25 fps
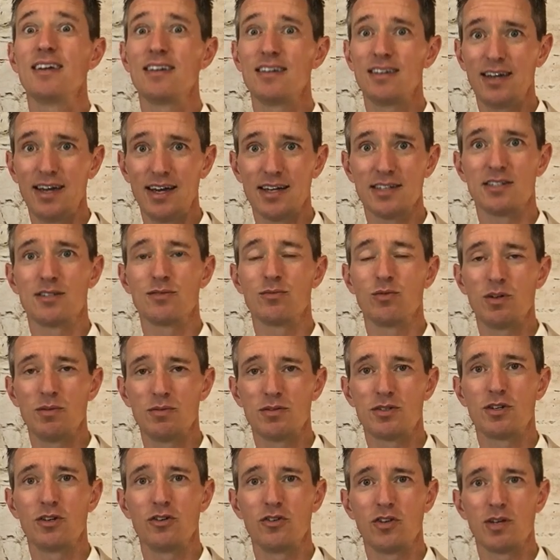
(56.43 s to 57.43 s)
Yes, we
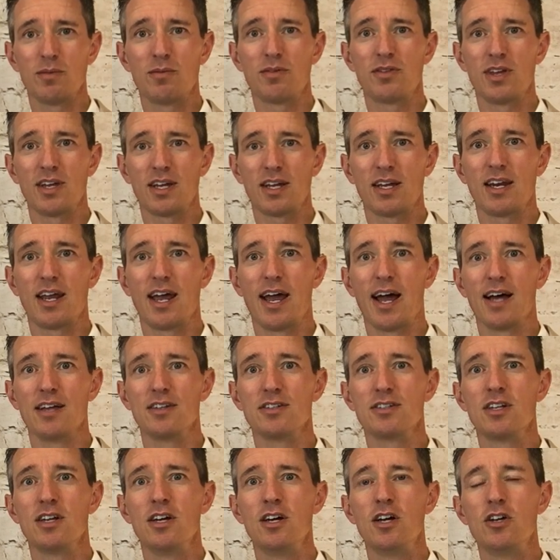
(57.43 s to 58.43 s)
certainly think it
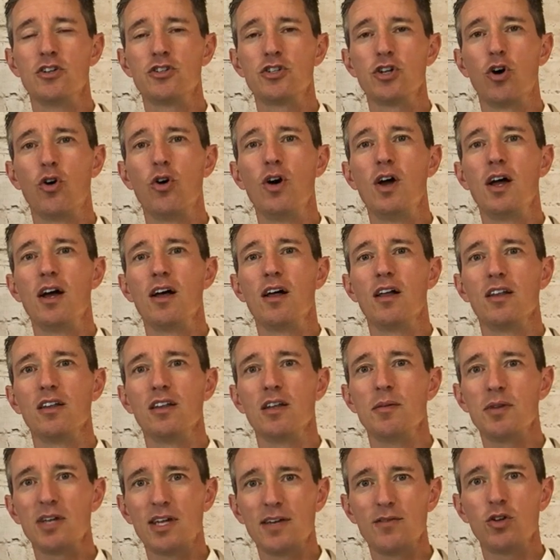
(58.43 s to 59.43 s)
has. So
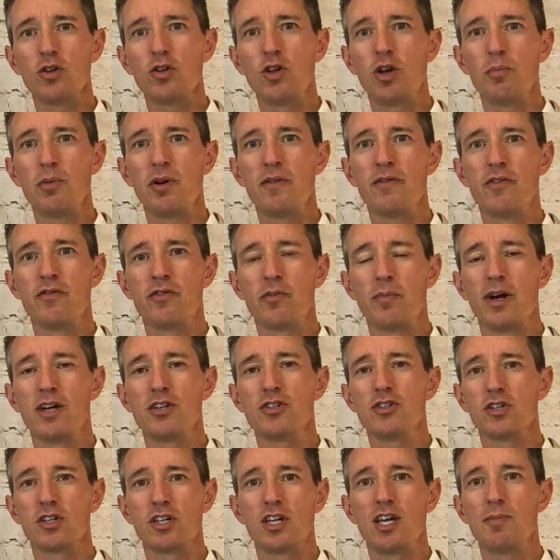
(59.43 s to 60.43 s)
let me give you a little bit of
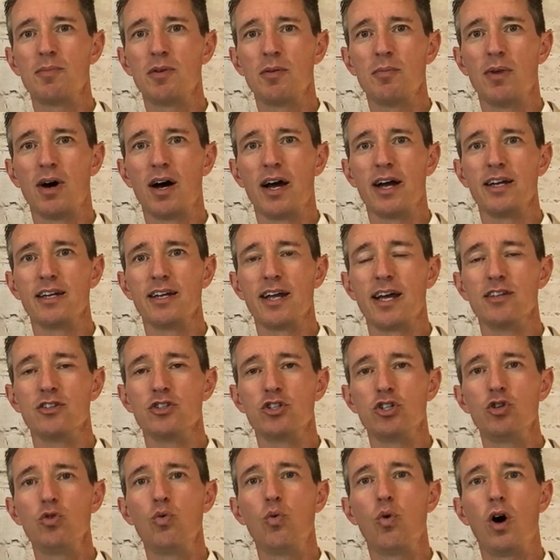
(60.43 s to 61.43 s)
information to keep in mind as
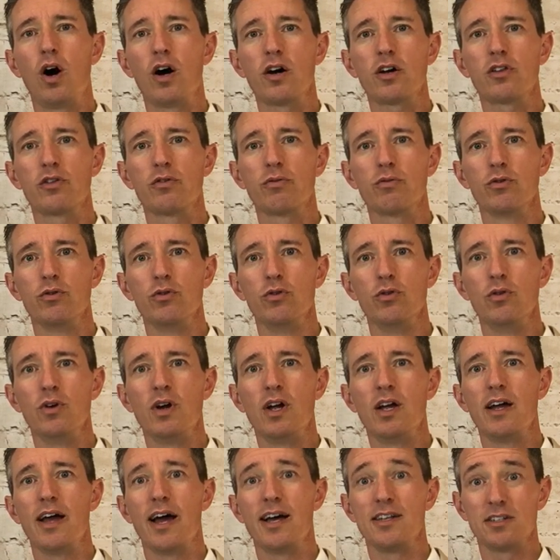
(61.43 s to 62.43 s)
you walk through
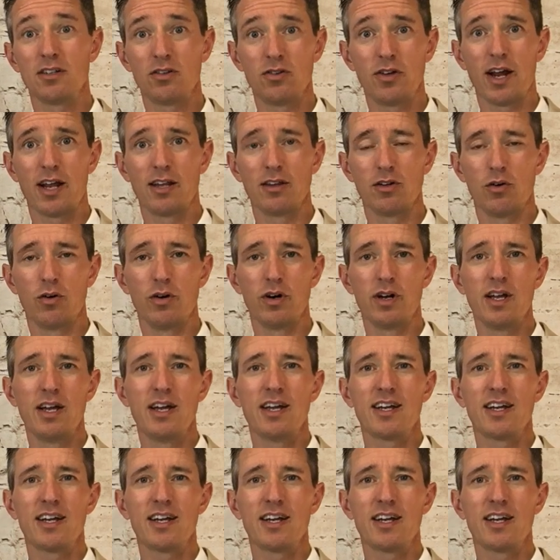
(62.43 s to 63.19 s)
as a landlord,